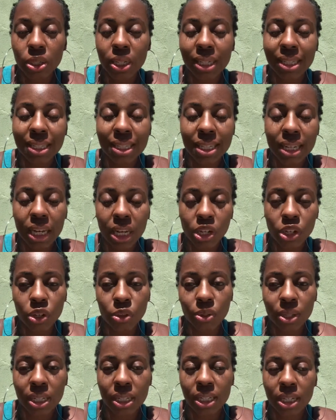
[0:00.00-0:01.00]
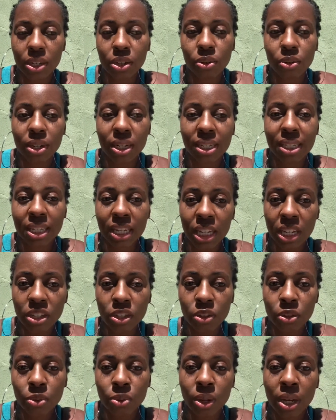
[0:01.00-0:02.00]
Continue
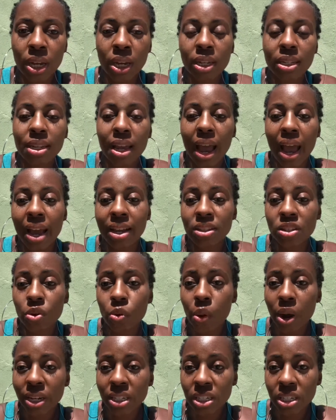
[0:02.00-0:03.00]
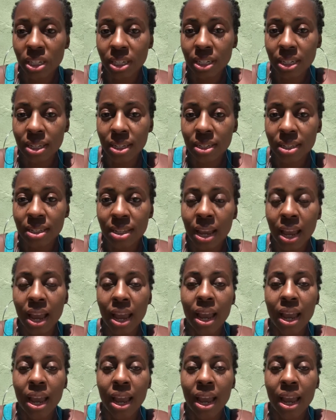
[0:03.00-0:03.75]
to ask questions